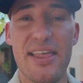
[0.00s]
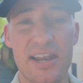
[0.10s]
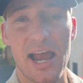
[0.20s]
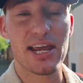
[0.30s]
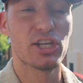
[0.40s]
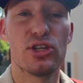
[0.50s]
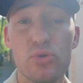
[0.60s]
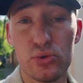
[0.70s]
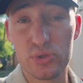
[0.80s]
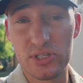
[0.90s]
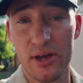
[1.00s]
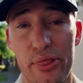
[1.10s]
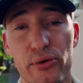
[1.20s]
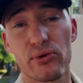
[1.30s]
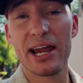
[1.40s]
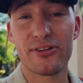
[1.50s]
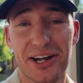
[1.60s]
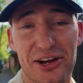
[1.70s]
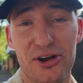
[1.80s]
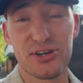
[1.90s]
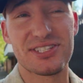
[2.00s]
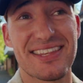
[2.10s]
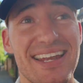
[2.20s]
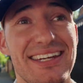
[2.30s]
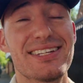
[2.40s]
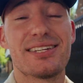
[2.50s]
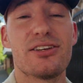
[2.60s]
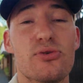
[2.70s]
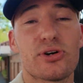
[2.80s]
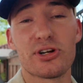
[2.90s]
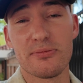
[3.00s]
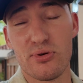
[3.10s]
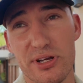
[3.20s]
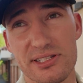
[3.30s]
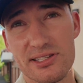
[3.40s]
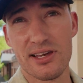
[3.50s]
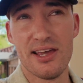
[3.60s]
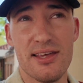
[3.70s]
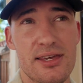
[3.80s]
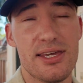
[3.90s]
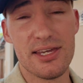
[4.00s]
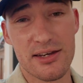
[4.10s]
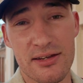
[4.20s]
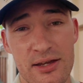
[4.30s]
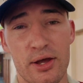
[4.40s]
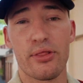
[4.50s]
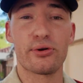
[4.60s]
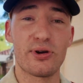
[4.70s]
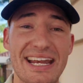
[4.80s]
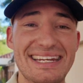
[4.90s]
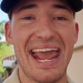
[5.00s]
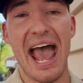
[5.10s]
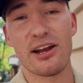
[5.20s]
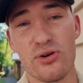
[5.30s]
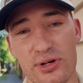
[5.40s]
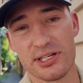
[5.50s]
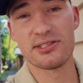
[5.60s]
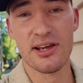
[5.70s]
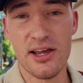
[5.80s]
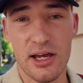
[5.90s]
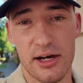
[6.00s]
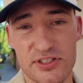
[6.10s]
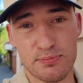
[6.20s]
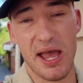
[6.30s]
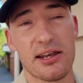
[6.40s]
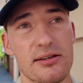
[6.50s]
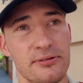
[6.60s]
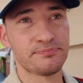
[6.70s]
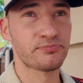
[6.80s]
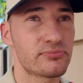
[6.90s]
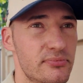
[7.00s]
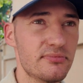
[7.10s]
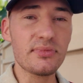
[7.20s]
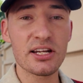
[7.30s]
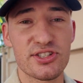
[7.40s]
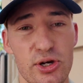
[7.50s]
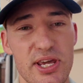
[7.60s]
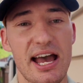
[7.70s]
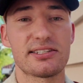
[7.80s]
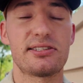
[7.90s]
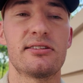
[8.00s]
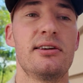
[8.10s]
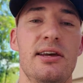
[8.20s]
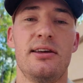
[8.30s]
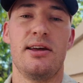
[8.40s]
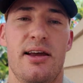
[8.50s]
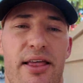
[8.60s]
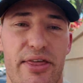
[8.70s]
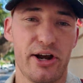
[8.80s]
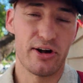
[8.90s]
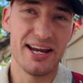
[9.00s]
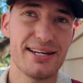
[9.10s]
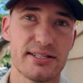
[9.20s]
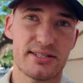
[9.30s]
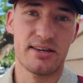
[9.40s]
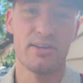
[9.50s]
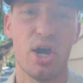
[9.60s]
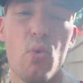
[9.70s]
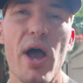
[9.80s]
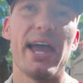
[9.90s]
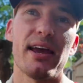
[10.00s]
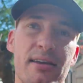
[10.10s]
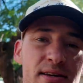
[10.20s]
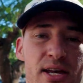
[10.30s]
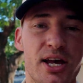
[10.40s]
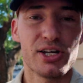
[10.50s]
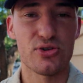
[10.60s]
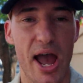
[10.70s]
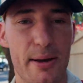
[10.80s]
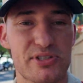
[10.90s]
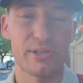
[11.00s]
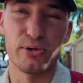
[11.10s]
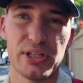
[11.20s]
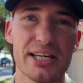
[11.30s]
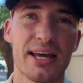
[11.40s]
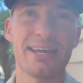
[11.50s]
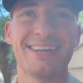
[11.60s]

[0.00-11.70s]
And then I use the right credit cards to then continue earning points in the right categories of spend. So yes, there is a way to absolutely